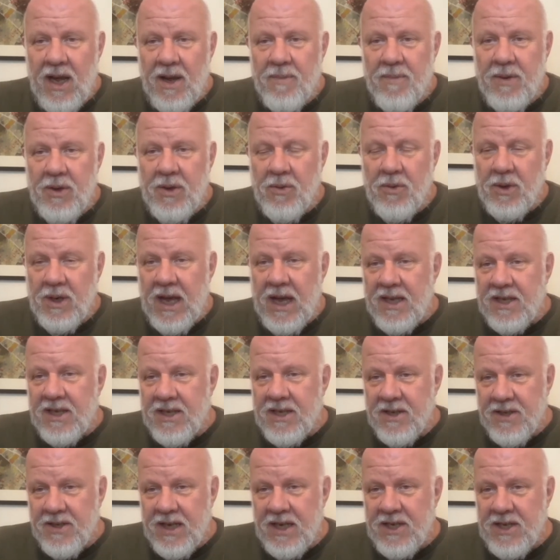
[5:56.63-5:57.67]
You get a
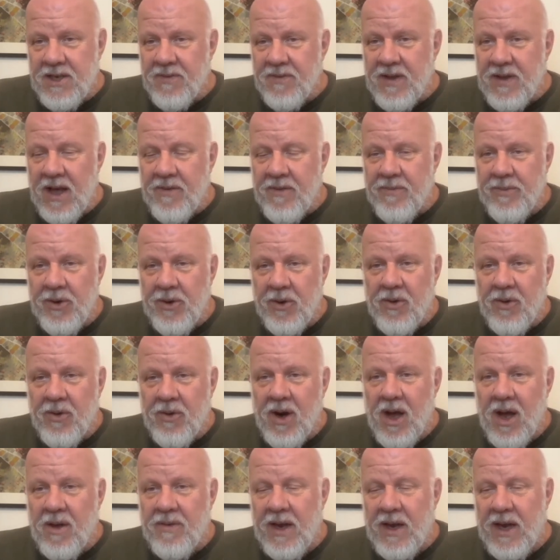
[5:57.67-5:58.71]
sense of that from your
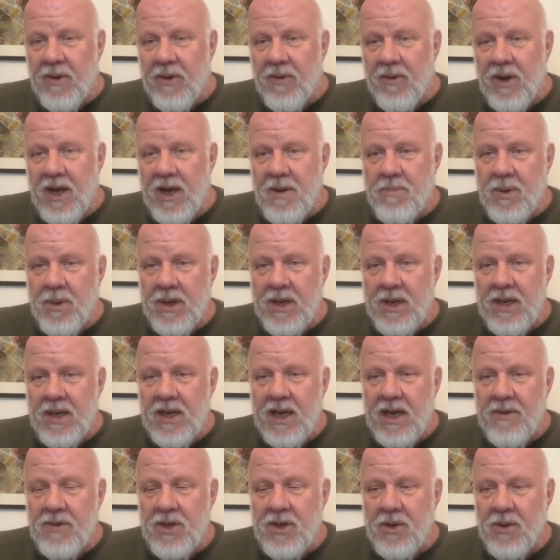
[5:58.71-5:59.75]
graph anyway, but it
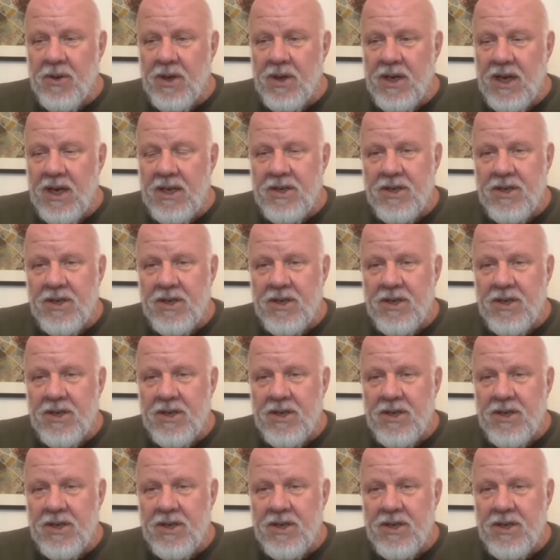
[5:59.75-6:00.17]
gives you a nice